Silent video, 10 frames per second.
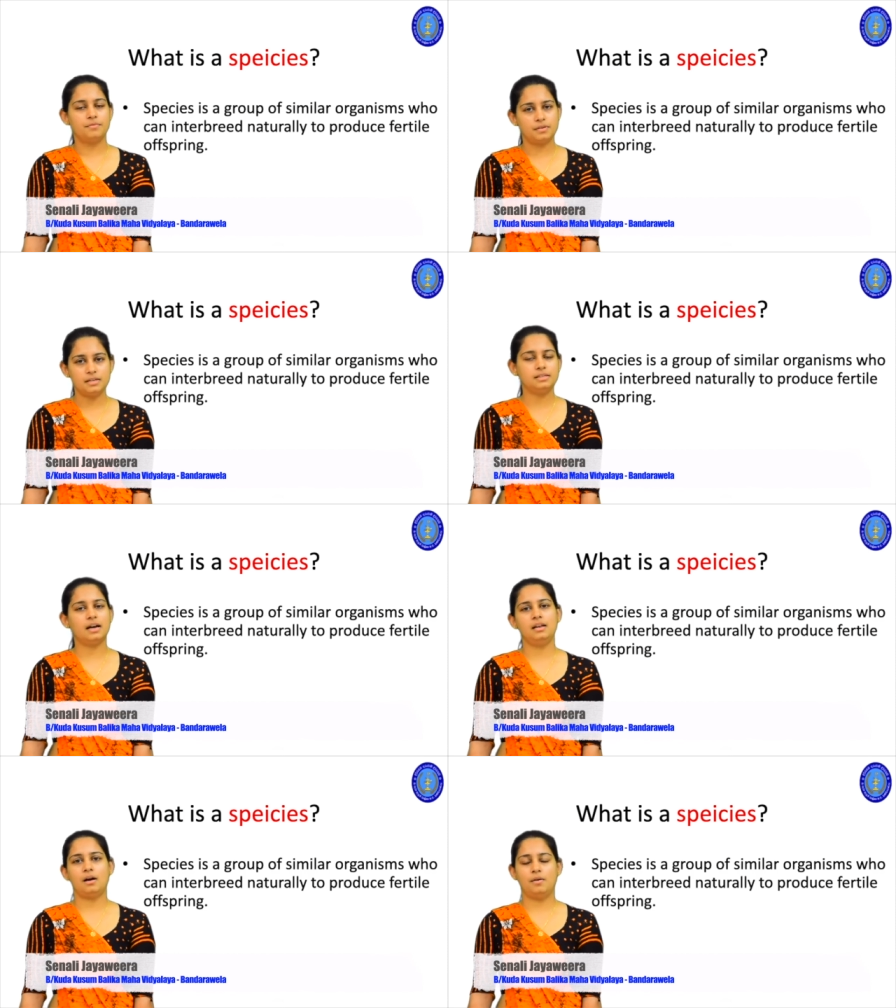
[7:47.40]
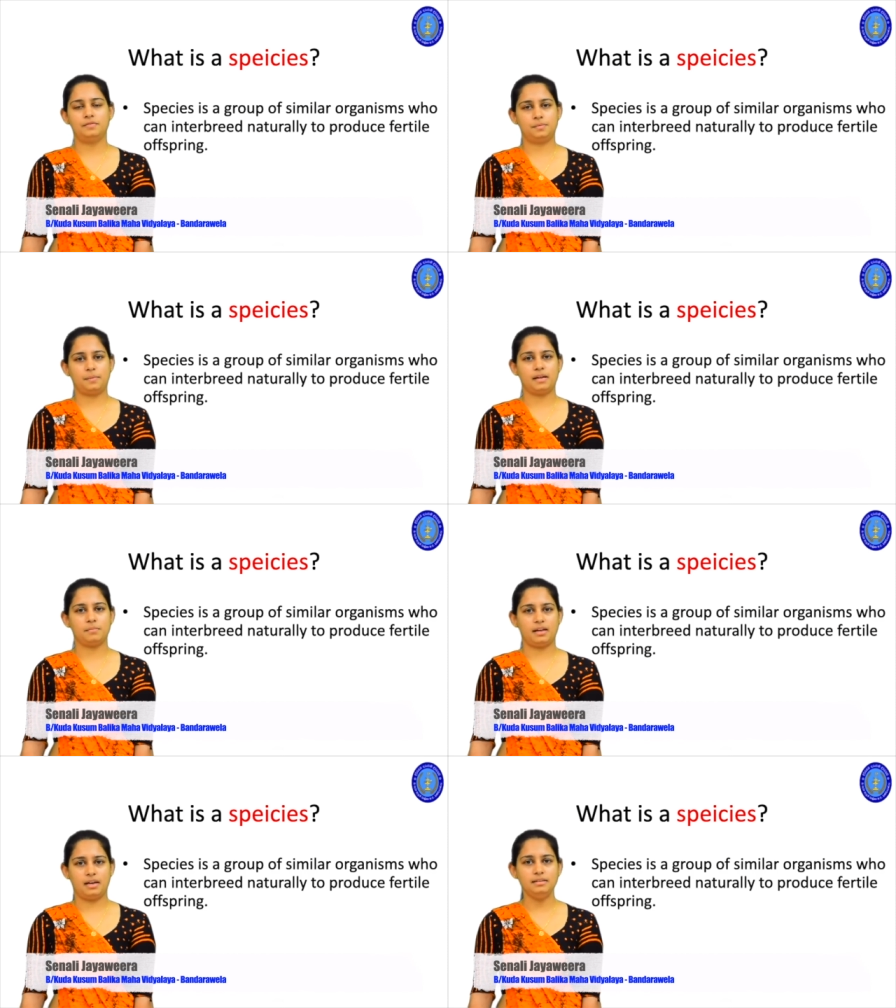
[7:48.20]
Fertile
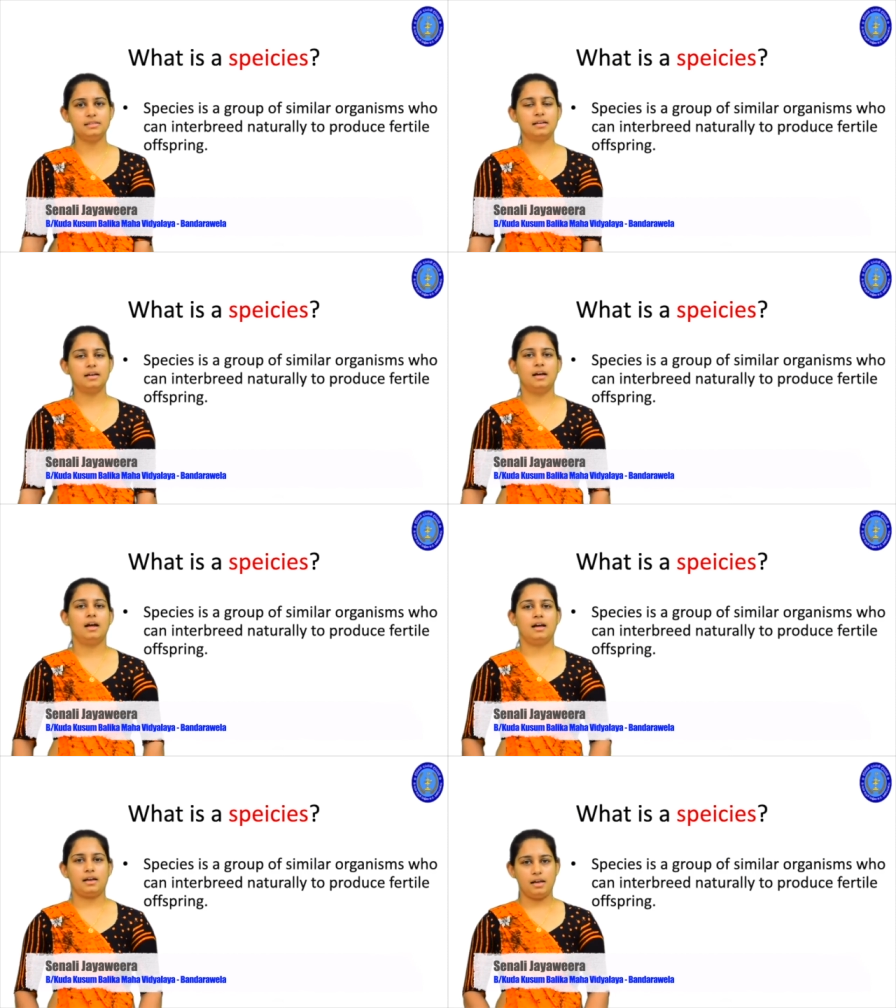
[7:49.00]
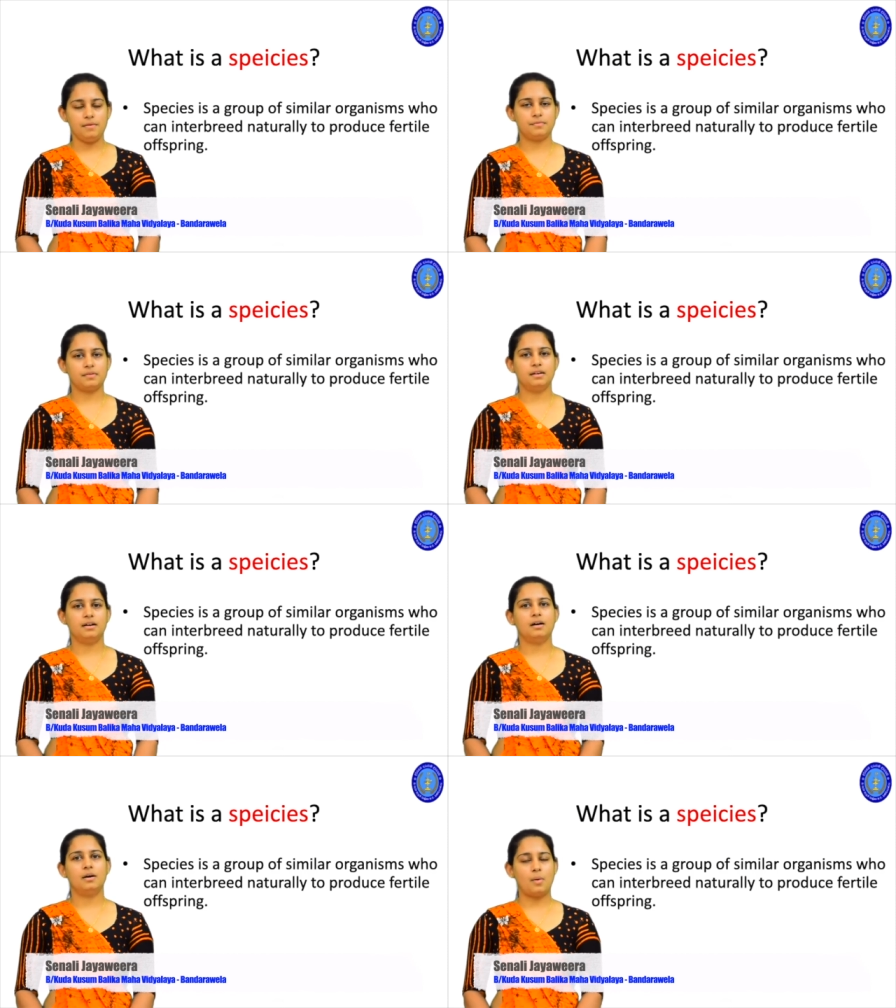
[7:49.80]
offspring means
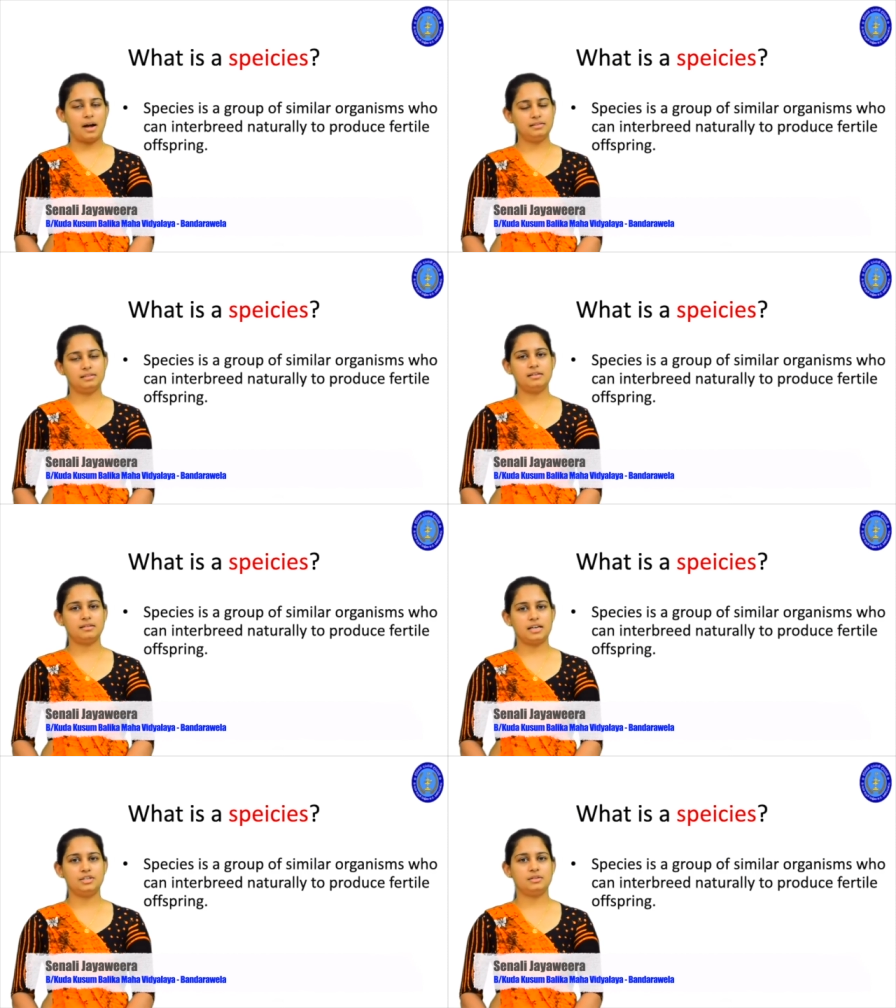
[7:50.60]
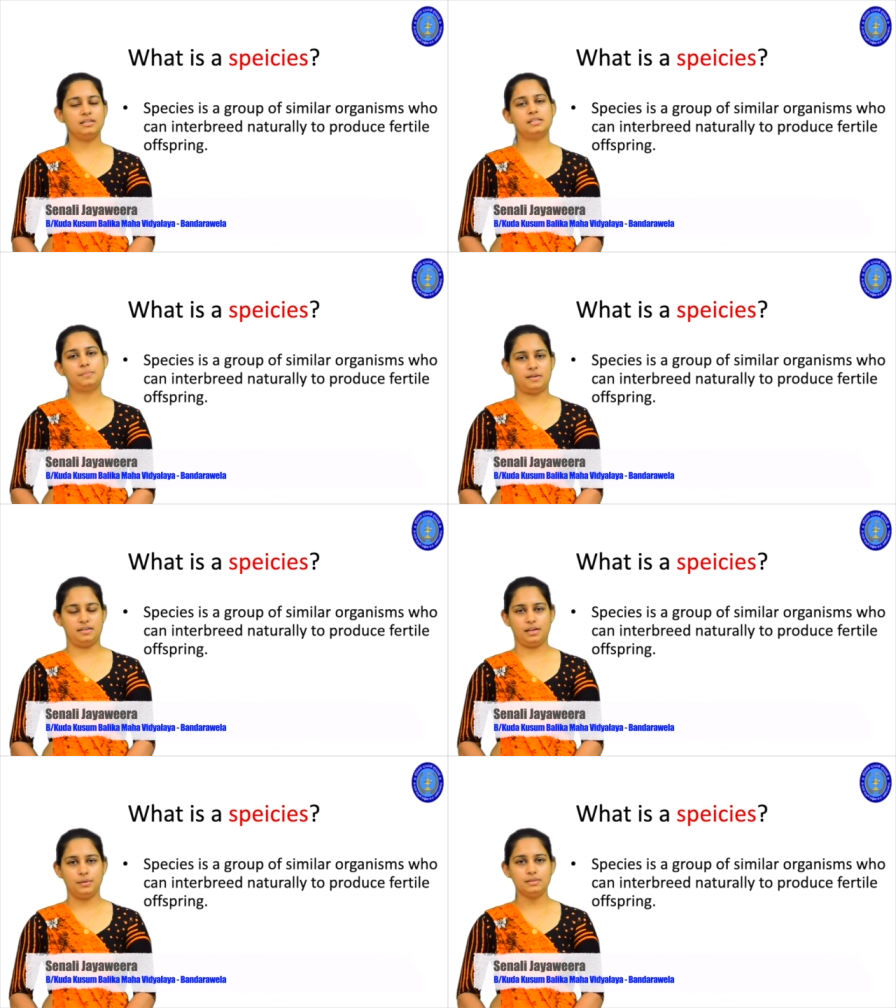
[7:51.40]
if one generation is
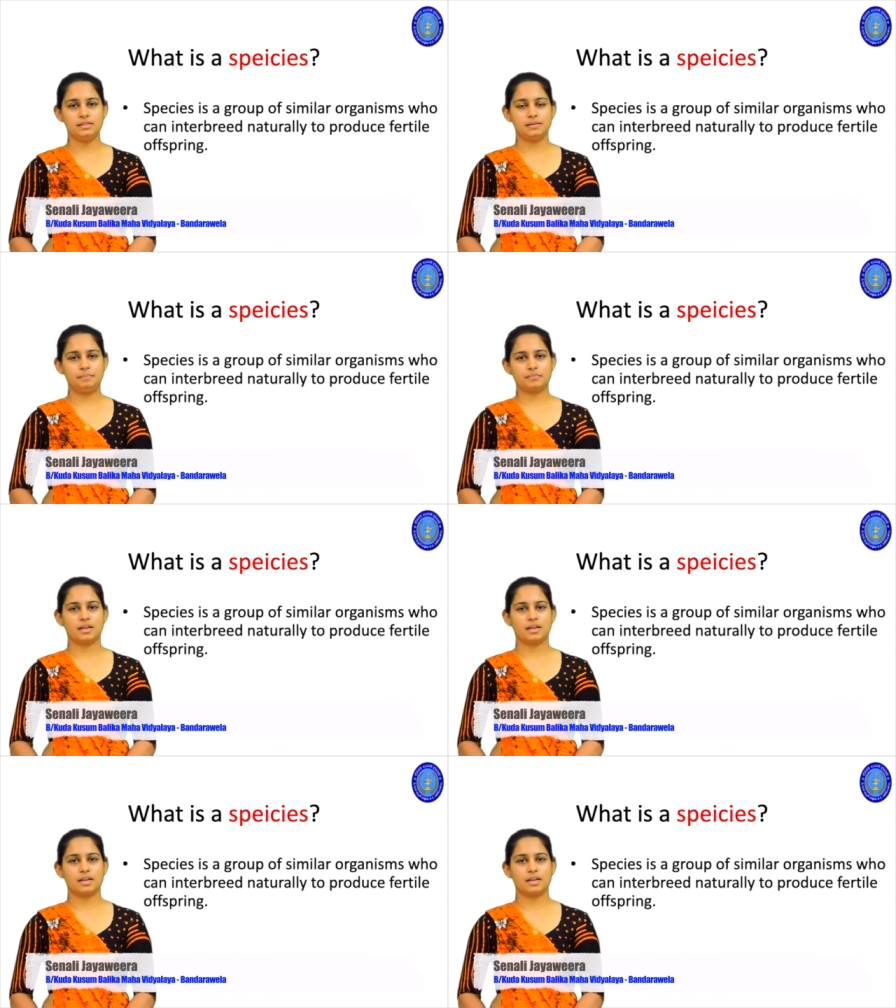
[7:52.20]
produced,